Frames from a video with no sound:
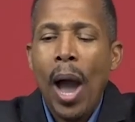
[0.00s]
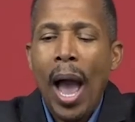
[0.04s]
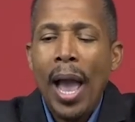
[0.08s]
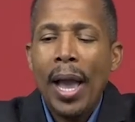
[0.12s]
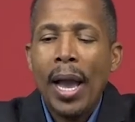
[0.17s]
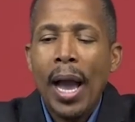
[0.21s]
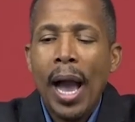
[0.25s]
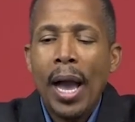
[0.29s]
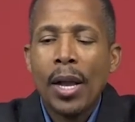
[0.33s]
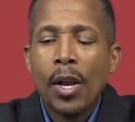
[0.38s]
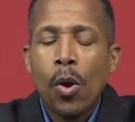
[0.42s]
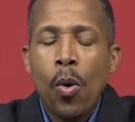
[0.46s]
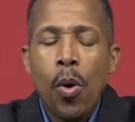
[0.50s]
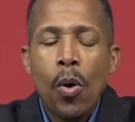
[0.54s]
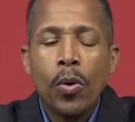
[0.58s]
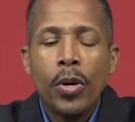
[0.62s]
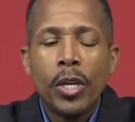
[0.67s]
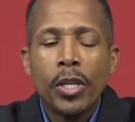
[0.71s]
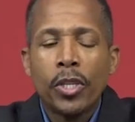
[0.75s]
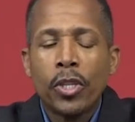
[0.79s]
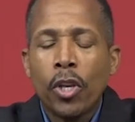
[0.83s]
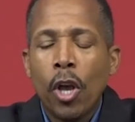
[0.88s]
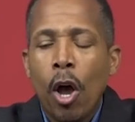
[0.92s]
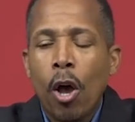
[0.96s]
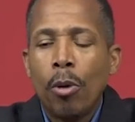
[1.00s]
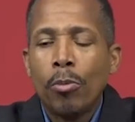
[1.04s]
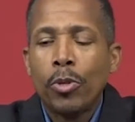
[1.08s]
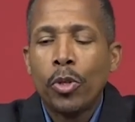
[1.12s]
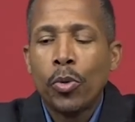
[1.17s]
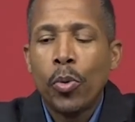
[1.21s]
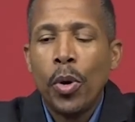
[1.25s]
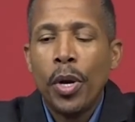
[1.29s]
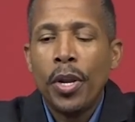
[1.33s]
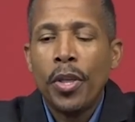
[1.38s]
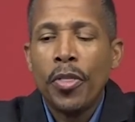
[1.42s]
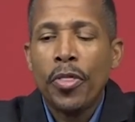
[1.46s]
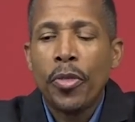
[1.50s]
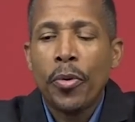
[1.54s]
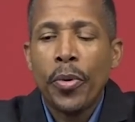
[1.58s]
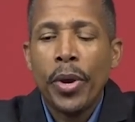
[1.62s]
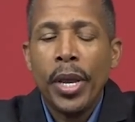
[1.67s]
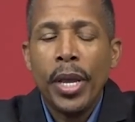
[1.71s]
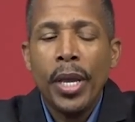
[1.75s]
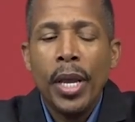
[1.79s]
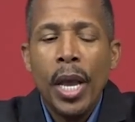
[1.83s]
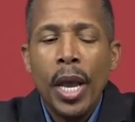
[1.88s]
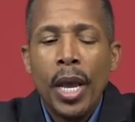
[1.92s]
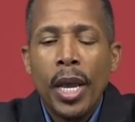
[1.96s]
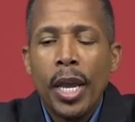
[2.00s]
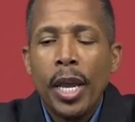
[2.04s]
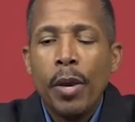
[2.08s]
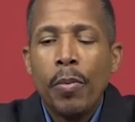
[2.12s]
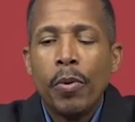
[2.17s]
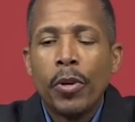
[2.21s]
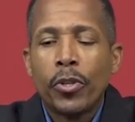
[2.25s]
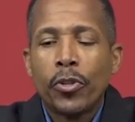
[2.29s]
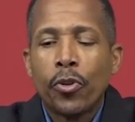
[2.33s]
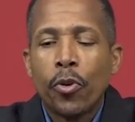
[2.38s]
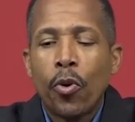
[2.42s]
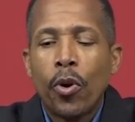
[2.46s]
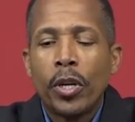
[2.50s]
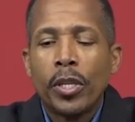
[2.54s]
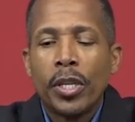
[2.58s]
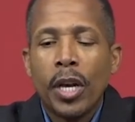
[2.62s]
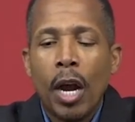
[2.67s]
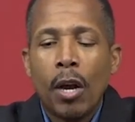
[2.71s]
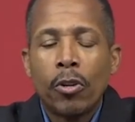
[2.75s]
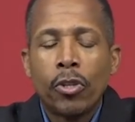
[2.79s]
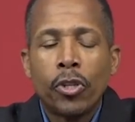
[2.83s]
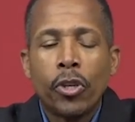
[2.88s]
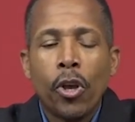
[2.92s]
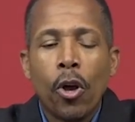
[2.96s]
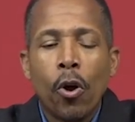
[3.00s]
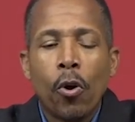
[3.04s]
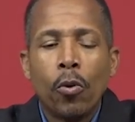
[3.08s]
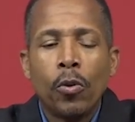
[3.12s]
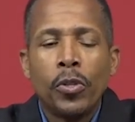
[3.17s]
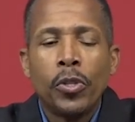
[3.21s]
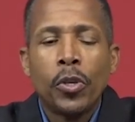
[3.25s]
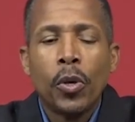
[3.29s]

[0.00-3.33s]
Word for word: I, I, quoted Psalms 23, He restores our soul.